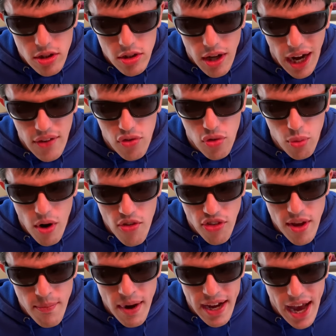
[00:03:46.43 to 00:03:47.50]
I've
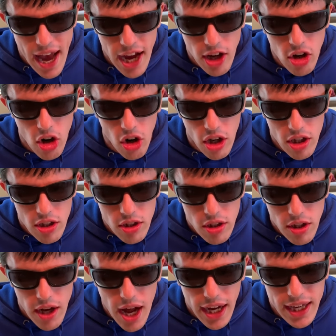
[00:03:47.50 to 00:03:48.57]
twisted my ankle
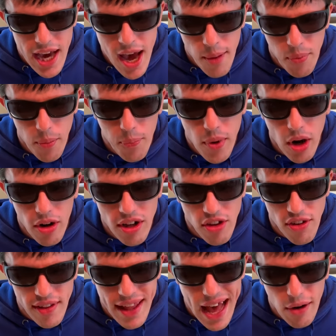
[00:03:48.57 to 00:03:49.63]
at Camp Abilities,
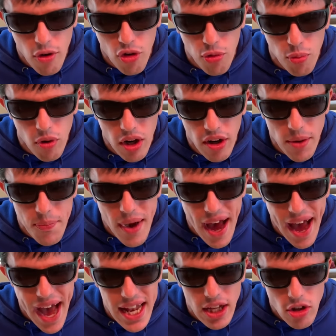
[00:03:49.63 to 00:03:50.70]
and that was really
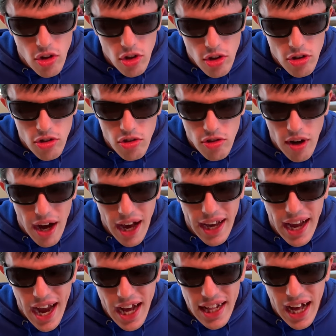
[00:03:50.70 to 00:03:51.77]
bad. I
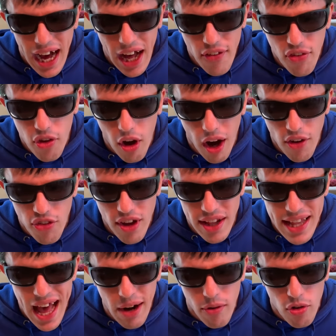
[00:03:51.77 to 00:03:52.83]
had hot sauce,
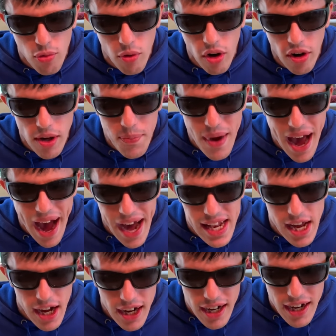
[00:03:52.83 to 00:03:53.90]
and that was really
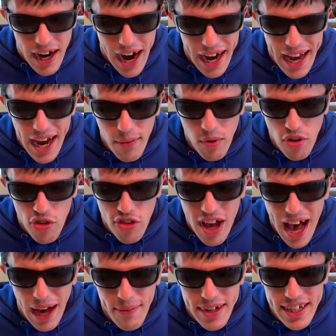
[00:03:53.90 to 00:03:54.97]
bad. I had
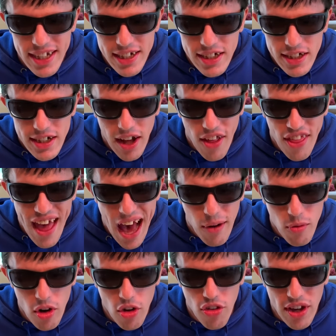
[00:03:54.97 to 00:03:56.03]
wasabi,
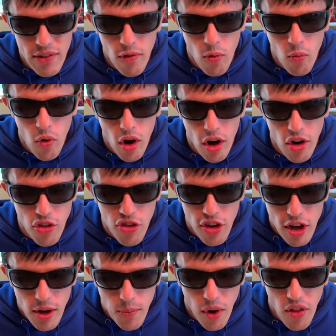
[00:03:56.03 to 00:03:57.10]
that was even worse.
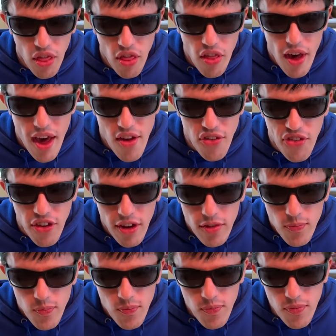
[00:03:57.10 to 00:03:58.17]
But this,
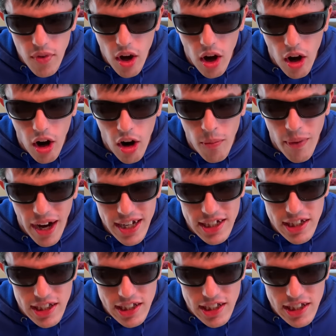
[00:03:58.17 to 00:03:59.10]
oh my,